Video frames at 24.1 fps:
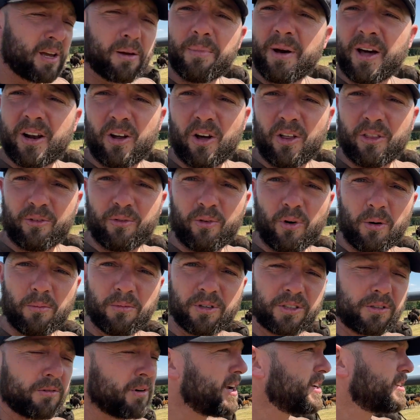about all the farmers
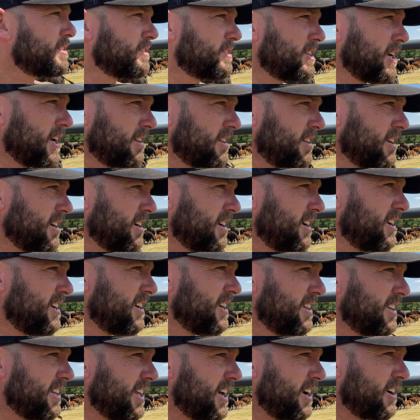and ranchers out there
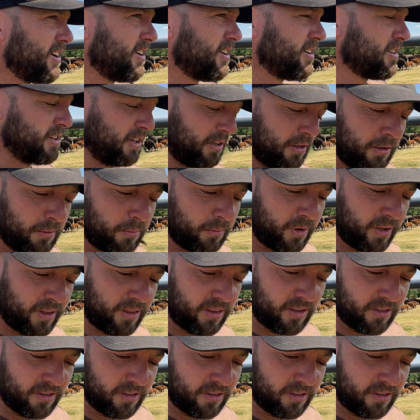that are dealing with the